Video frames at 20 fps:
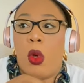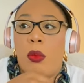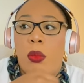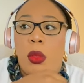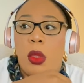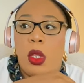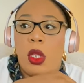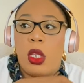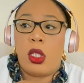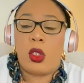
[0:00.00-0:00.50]

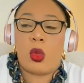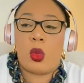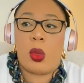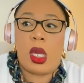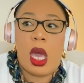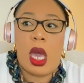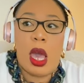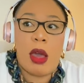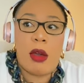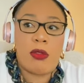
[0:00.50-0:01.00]
minute we
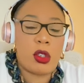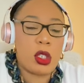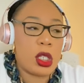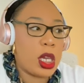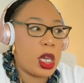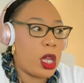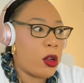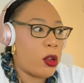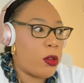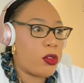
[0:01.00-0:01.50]
have to
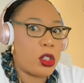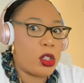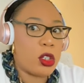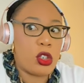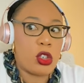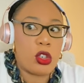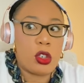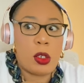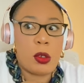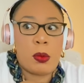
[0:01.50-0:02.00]
get off this
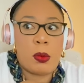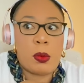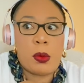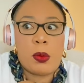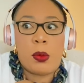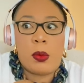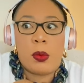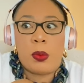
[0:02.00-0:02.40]
ship.